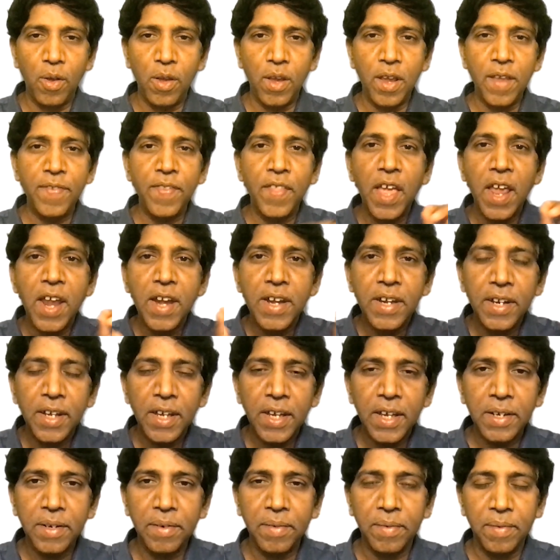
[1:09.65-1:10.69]
In the
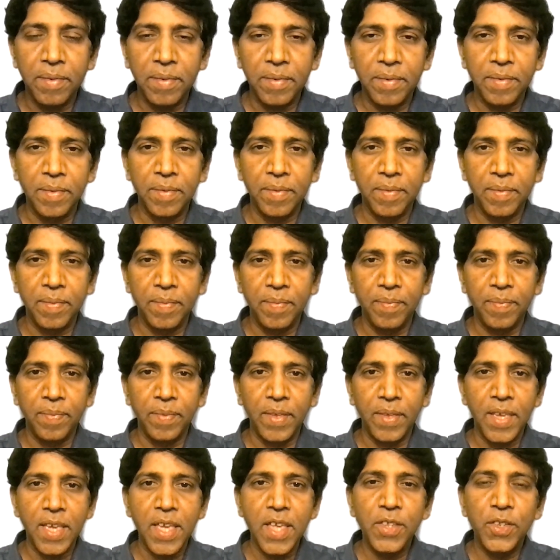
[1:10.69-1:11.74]
entire
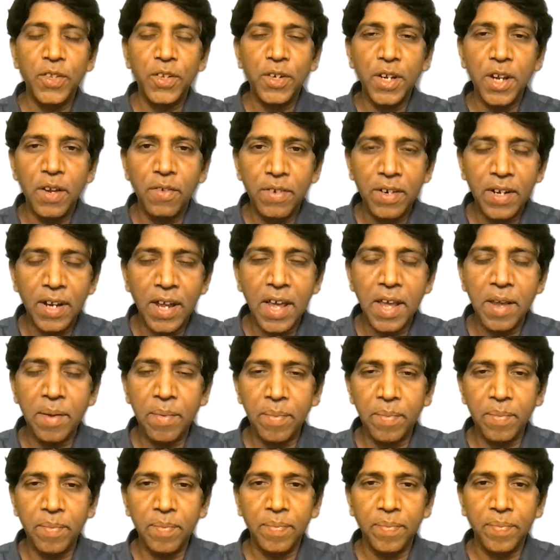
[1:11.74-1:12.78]
history of
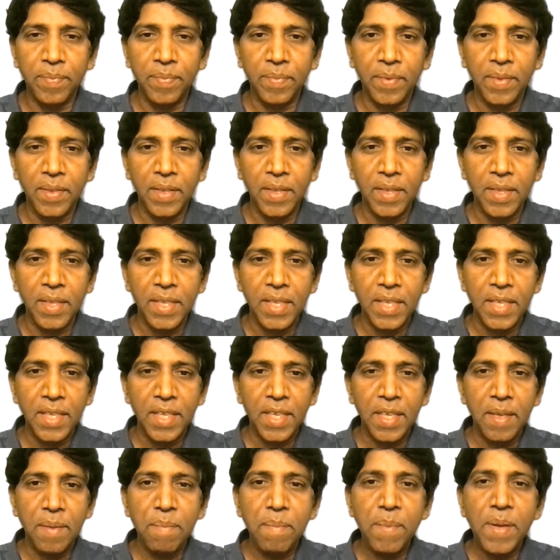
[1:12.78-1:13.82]
time,
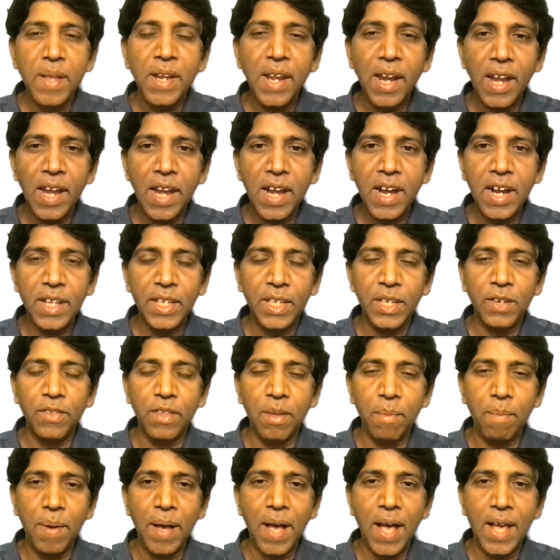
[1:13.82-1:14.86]
many leaders of
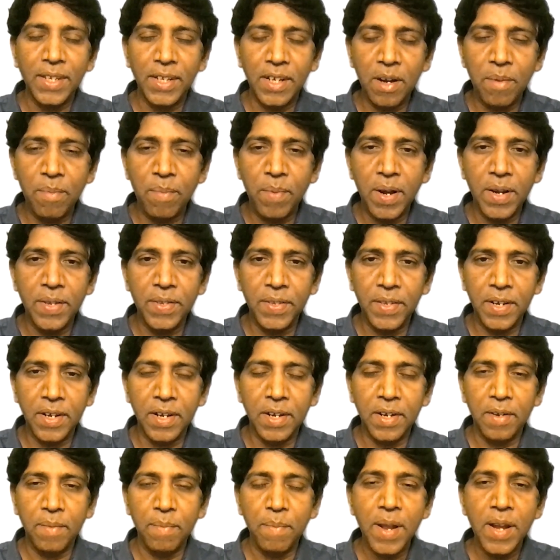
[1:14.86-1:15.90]
the past and
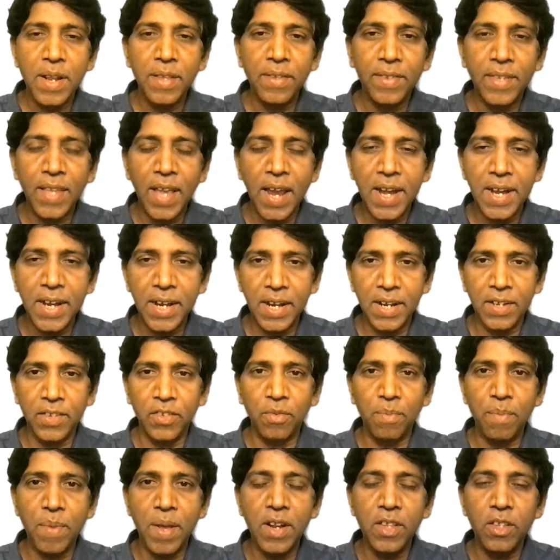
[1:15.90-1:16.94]
present, many
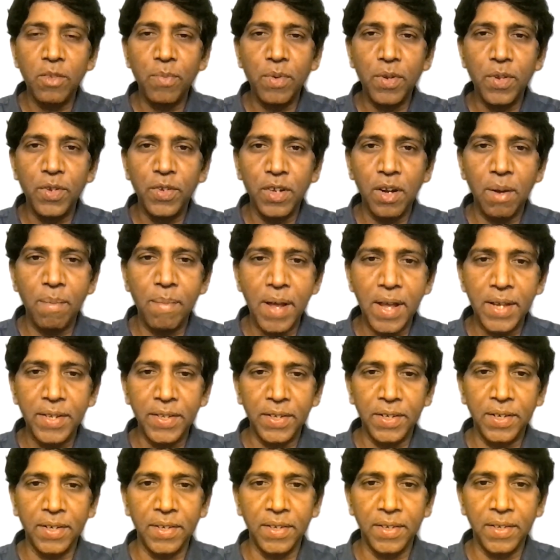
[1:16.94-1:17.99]
scientists, many spiritual
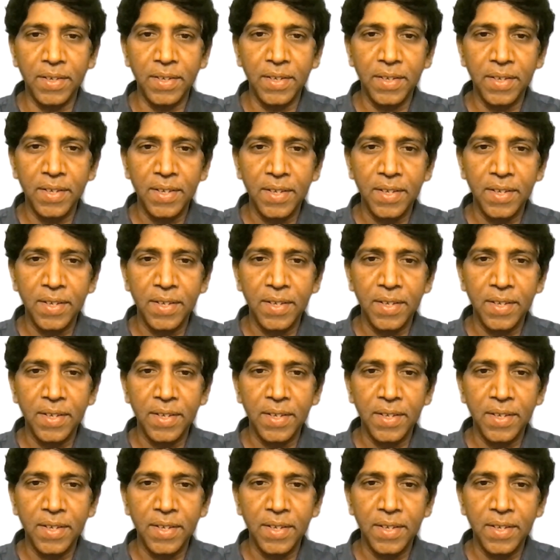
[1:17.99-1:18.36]
masters